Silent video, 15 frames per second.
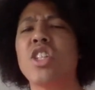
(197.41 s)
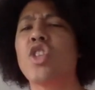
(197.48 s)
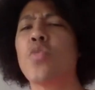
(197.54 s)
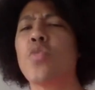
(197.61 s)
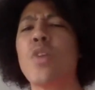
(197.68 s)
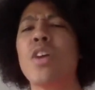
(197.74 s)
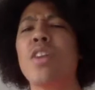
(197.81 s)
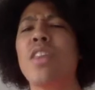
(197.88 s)
to
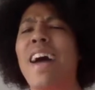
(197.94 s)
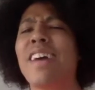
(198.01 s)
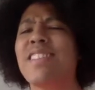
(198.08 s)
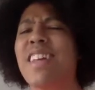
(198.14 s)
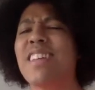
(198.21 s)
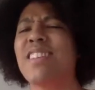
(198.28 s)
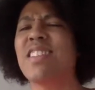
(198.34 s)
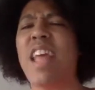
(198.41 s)
realize
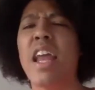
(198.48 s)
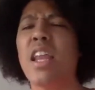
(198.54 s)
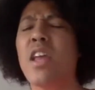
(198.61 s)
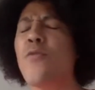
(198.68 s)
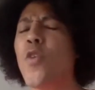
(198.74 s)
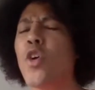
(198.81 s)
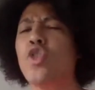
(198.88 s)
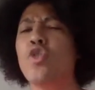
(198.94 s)
that
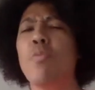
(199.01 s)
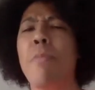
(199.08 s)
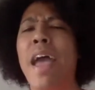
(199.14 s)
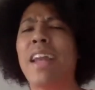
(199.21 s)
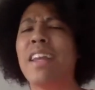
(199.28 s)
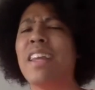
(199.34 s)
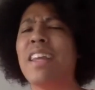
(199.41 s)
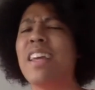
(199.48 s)
standing for
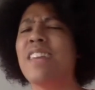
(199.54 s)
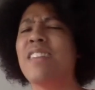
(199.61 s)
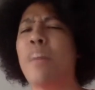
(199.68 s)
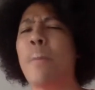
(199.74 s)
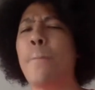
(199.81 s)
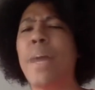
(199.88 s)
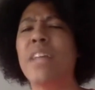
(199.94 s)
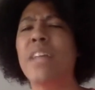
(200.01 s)
humanity is a
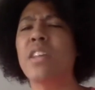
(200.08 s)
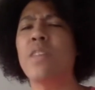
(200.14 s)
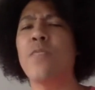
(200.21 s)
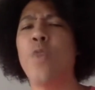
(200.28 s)
basic